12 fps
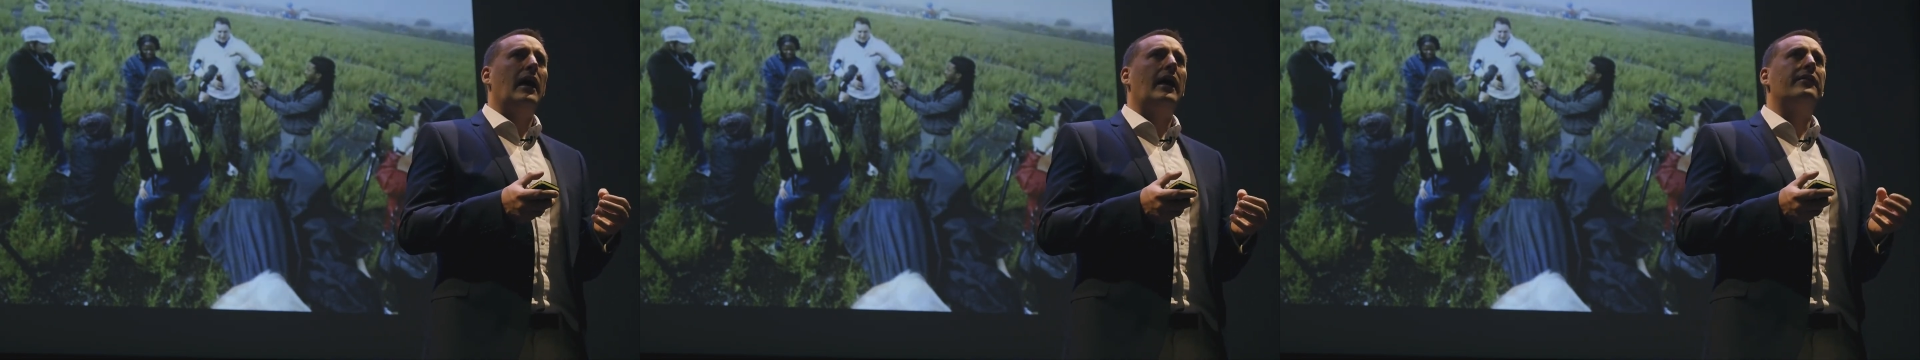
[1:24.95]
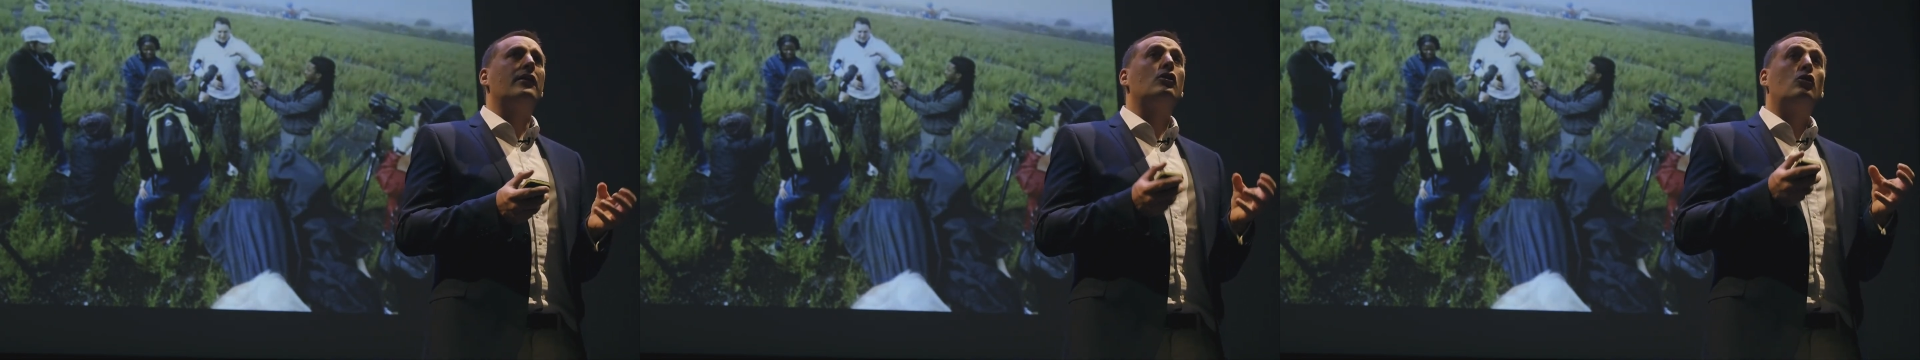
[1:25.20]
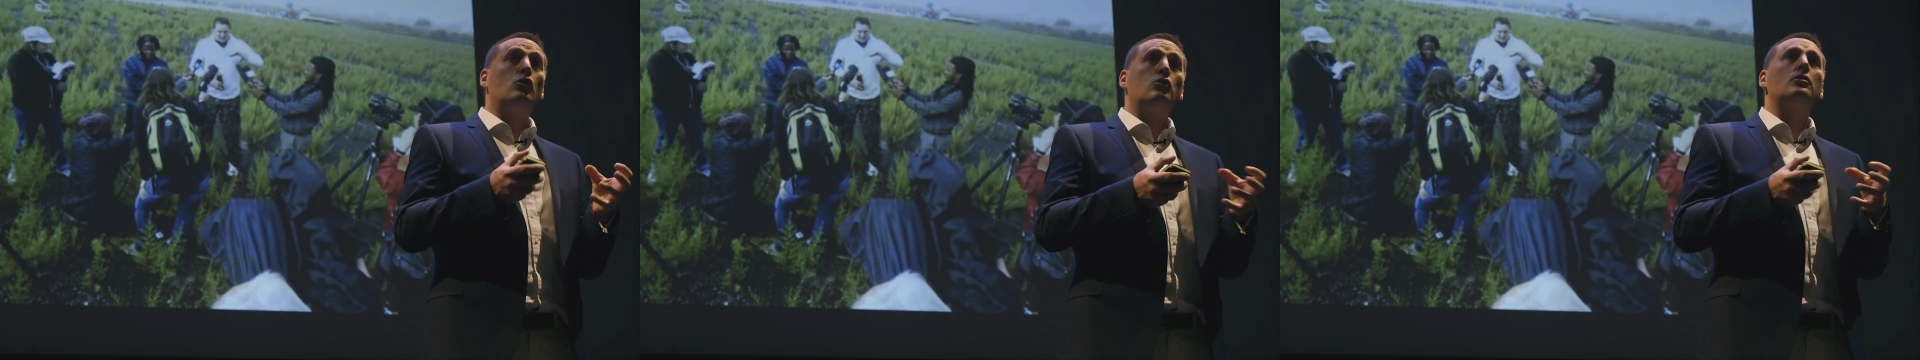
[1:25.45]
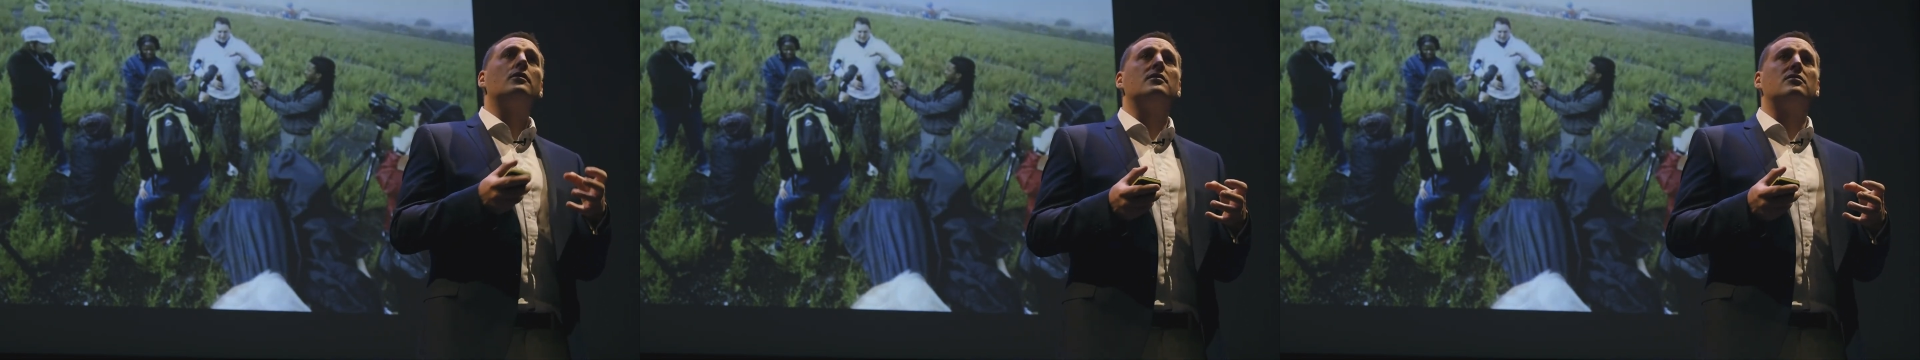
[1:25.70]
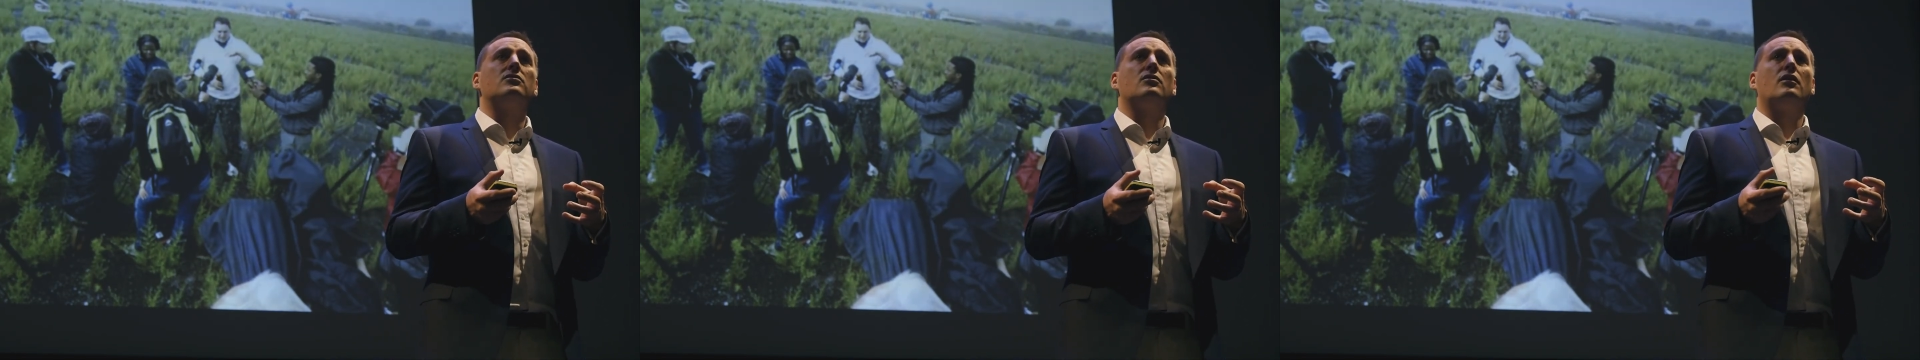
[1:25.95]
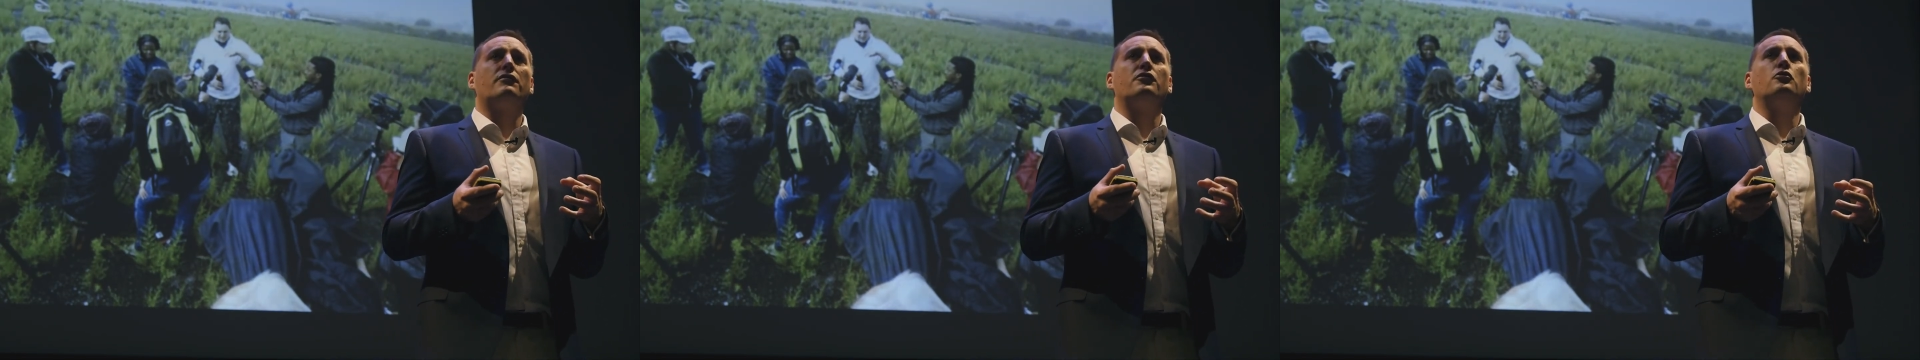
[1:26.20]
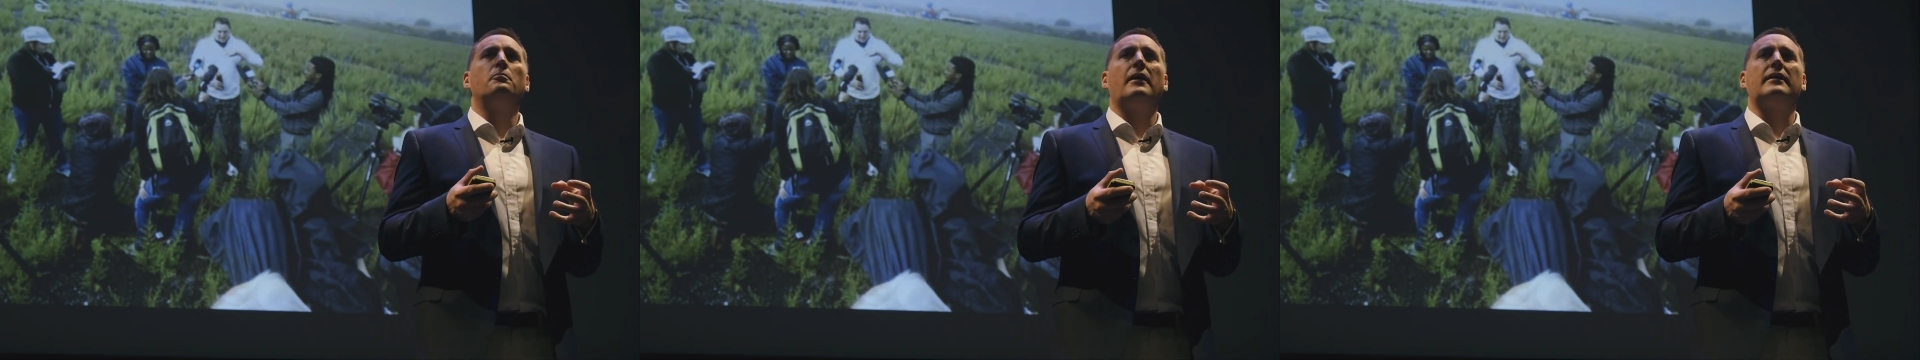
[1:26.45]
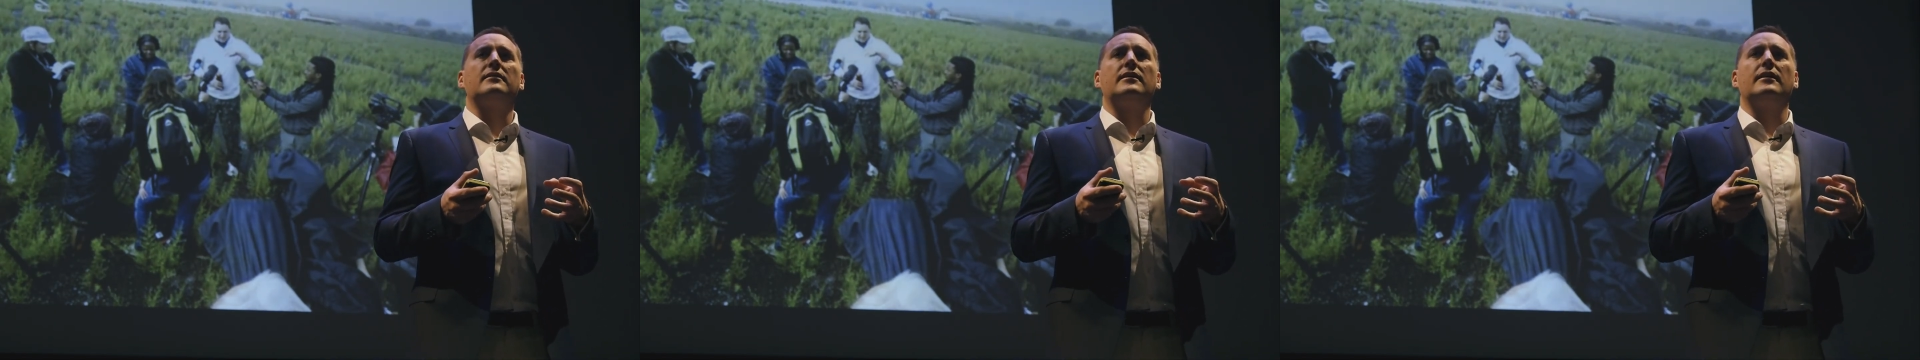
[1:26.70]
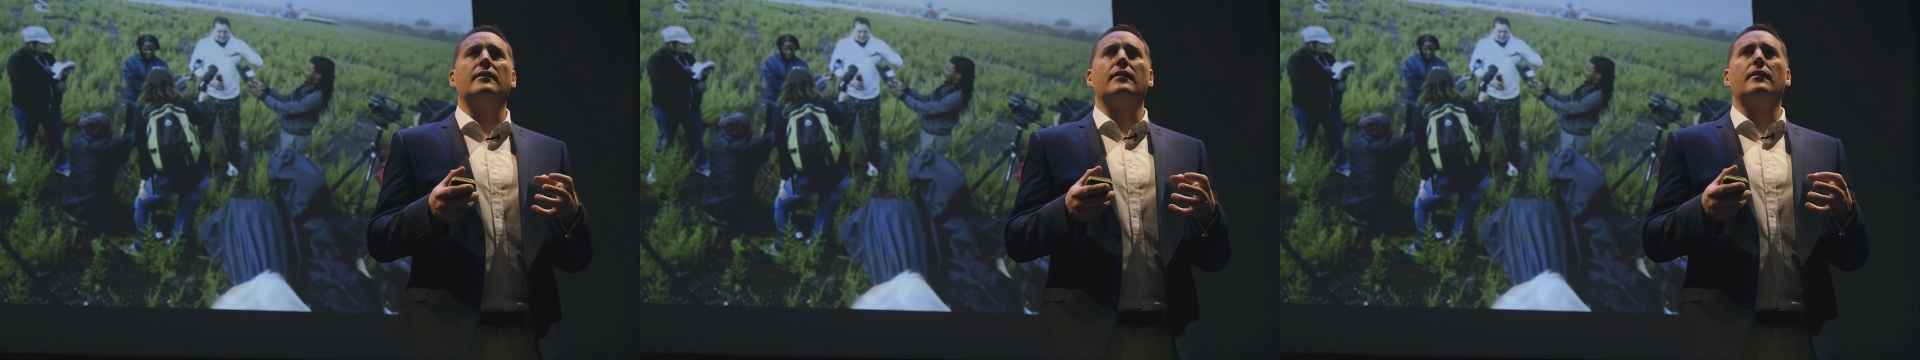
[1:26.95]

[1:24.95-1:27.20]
and the goodness of humanity